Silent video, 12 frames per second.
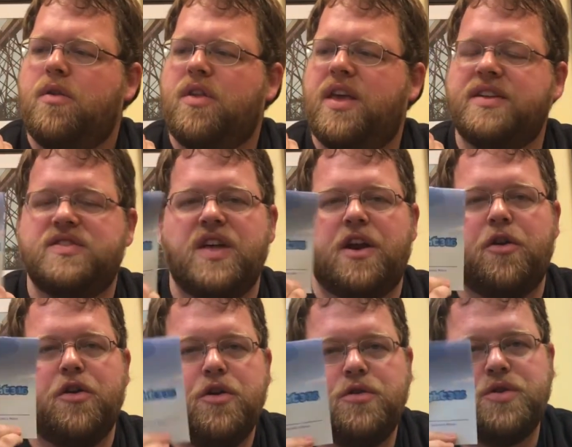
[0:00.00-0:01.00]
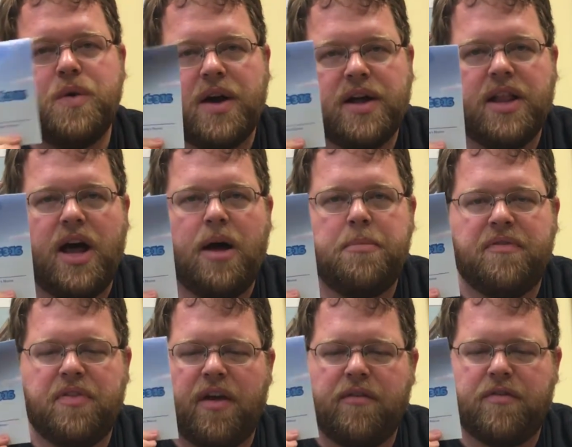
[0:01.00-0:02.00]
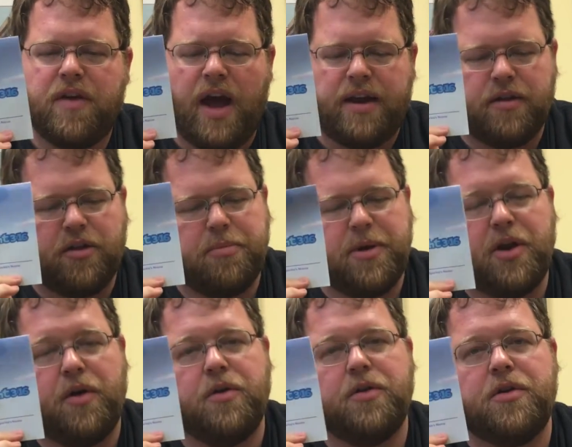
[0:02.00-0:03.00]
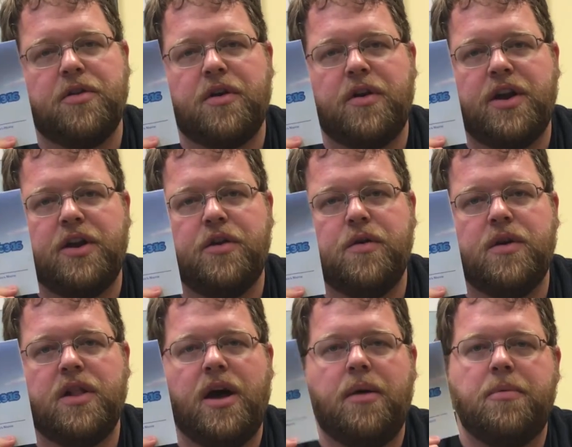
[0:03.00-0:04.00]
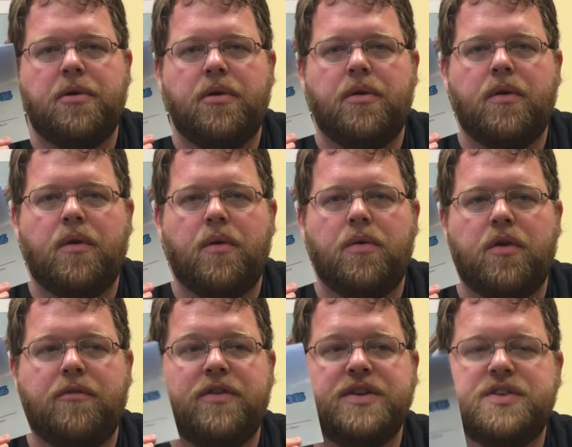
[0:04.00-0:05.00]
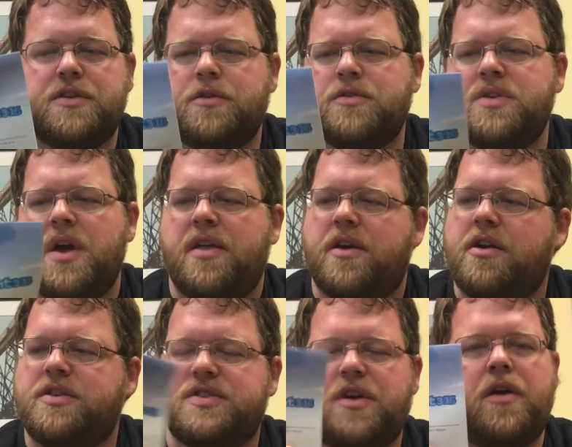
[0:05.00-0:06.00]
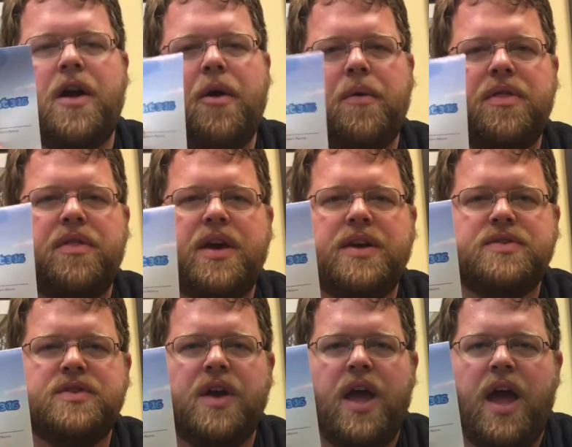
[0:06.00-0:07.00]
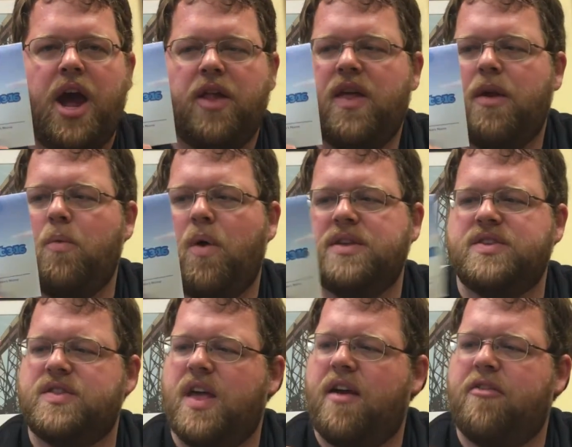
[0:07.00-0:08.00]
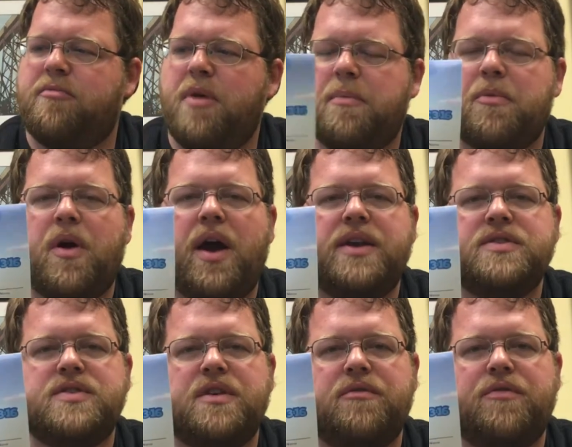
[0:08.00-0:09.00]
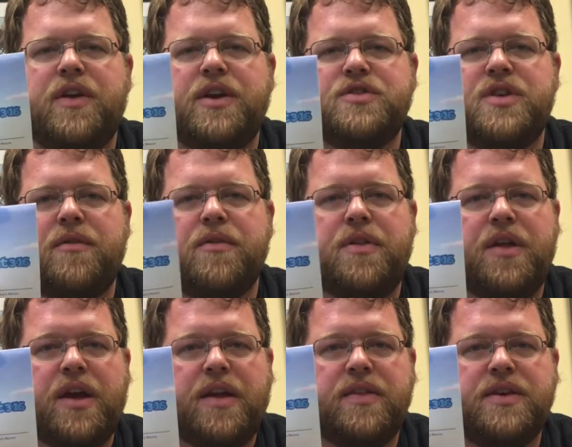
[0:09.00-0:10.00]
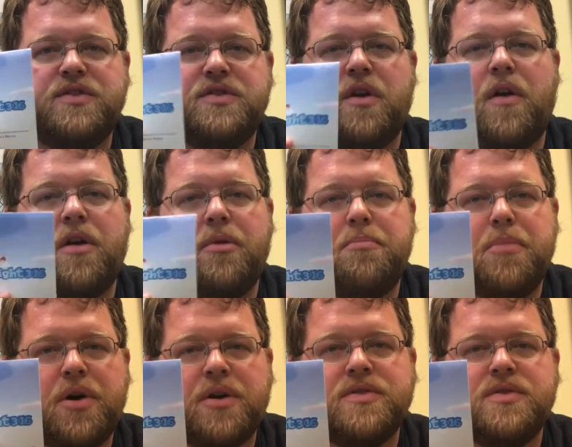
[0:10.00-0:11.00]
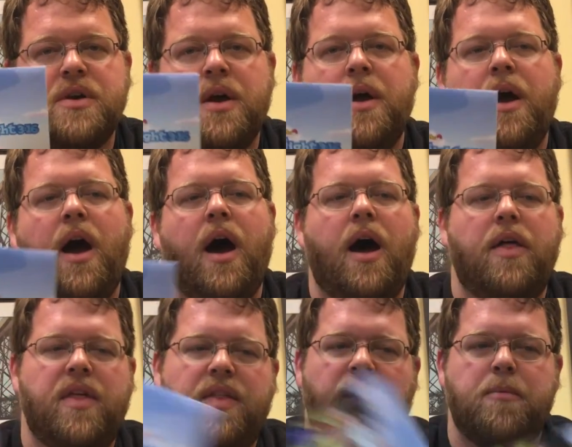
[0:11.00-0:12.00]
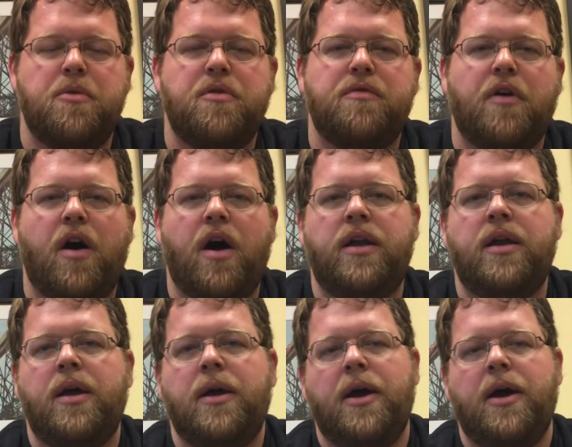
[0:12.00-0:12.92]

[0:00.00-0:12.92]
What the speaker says: Kids that are new to a club, if they've gotten a little bit older, they're in a new club or they're visitors, they're going to start out with this. And then once they've memorized and finished everything in these startup books, then they move on.